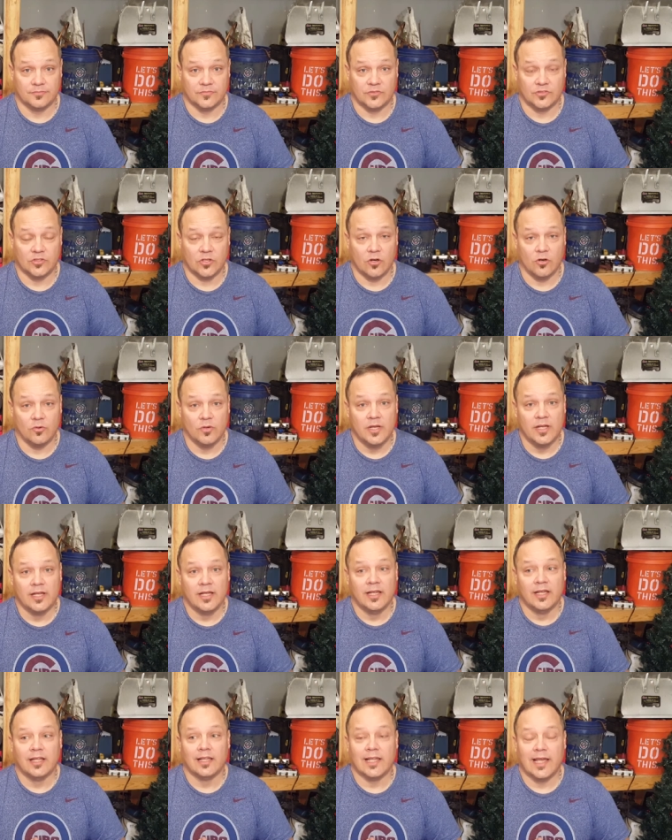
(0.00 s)
So,
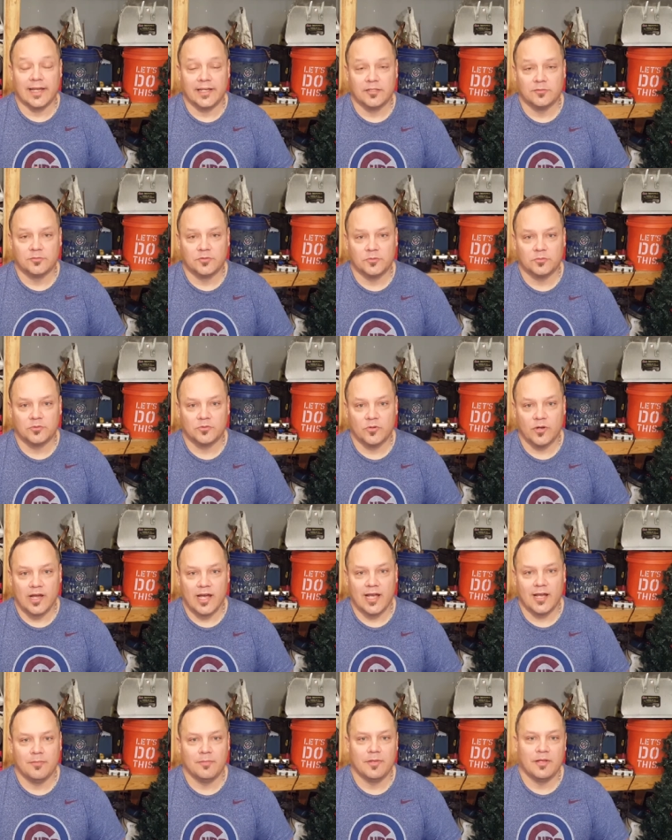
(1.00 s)
like and
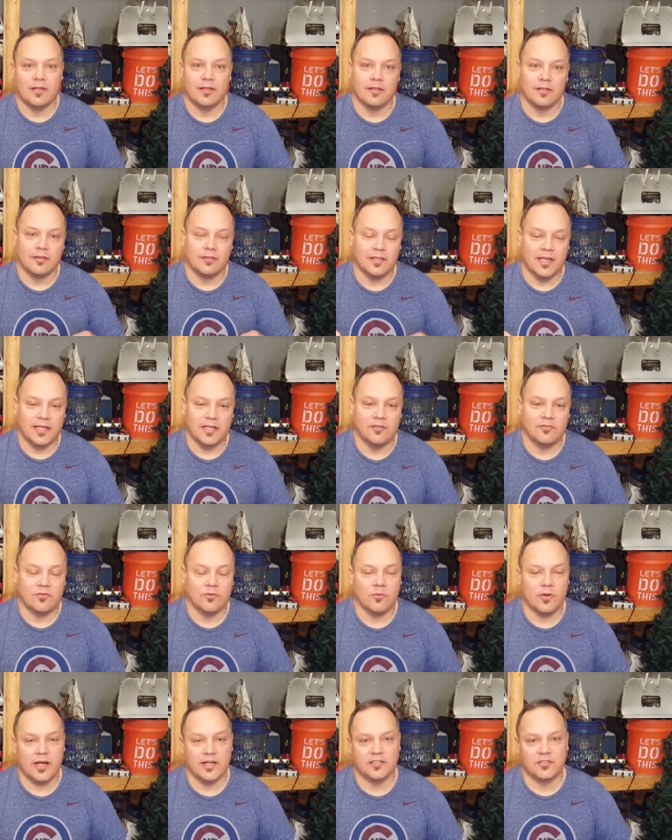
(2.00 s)
subscribe. Thank you
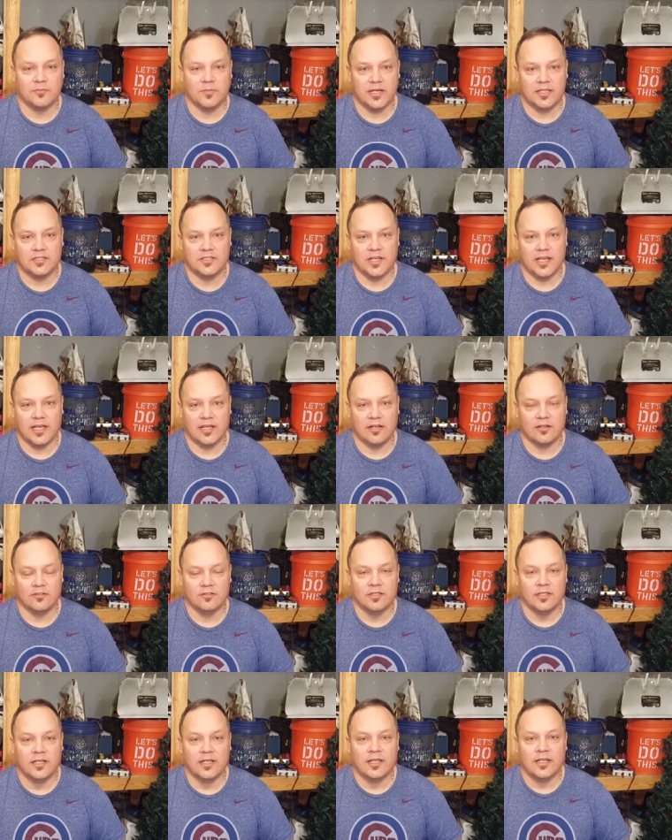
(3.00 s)
for watching my
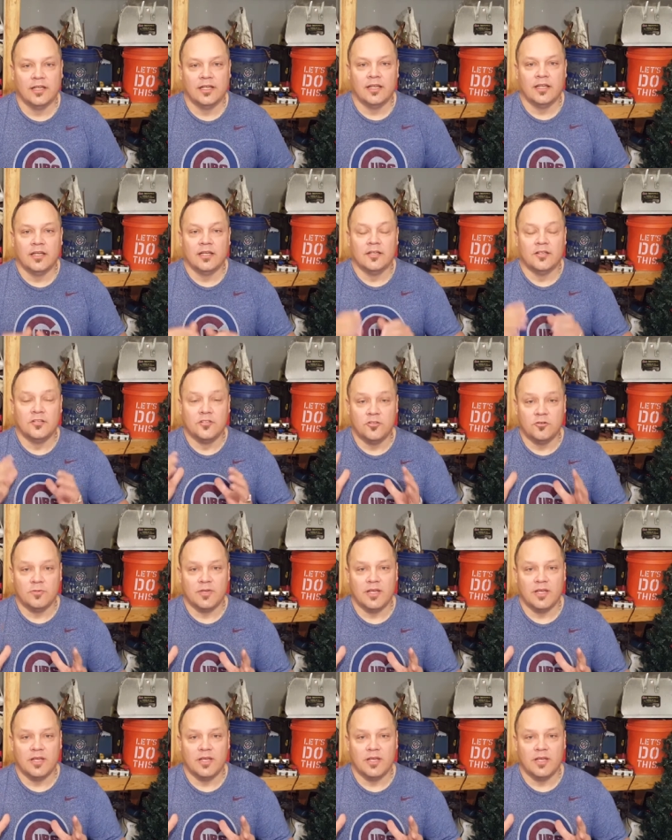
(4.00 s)
channel. Do